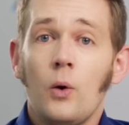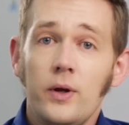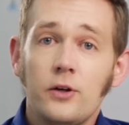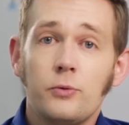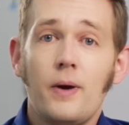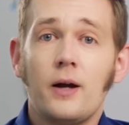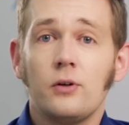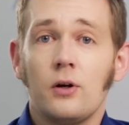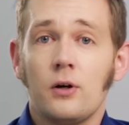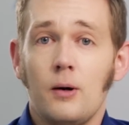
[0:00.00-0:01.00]
We
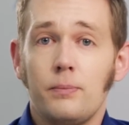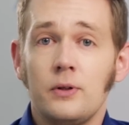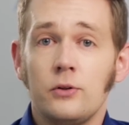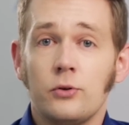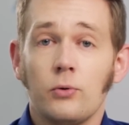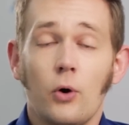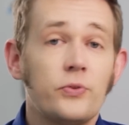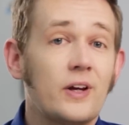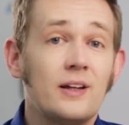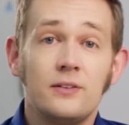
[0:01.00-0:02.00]
expect our company's
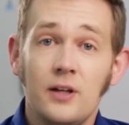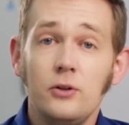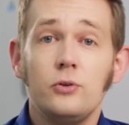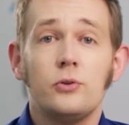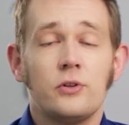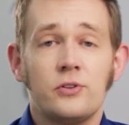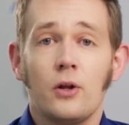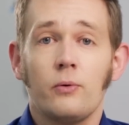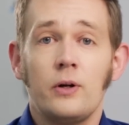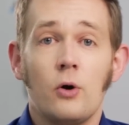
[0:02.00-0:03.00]
growth to continue to
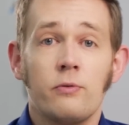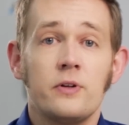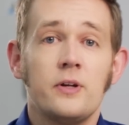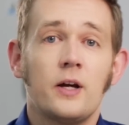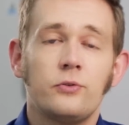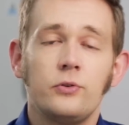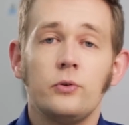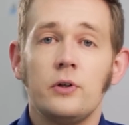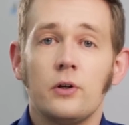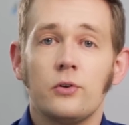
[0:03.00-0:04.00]
accelerate over the next few
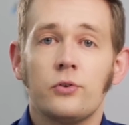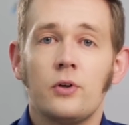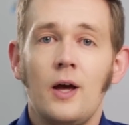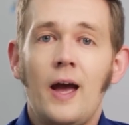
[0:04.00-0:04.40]
years,